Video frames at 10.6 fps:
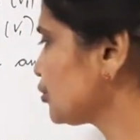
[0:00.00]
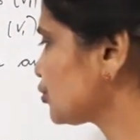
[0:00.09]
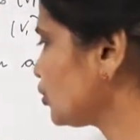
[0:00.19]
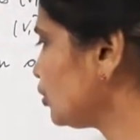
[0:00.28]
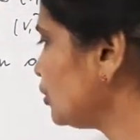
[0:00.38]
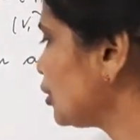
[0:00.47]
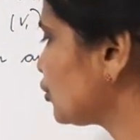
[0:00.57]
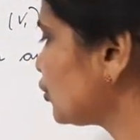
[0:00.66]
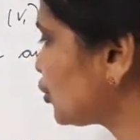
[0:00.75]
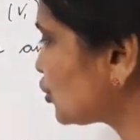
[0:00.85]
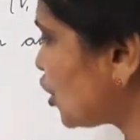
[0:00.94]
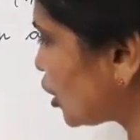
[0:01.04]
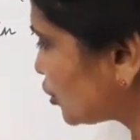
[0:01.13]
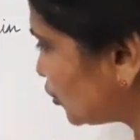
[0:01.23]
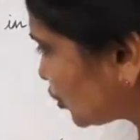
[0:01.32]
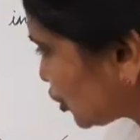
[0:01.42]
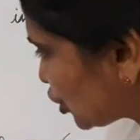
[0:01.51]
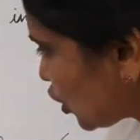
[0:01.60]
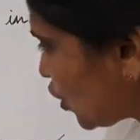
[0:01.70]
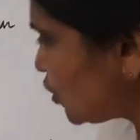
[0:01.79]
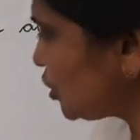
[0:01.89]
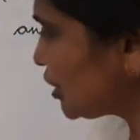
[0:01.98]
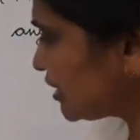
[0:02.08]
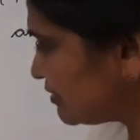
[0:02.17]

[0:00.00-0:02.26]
So you should not use don't,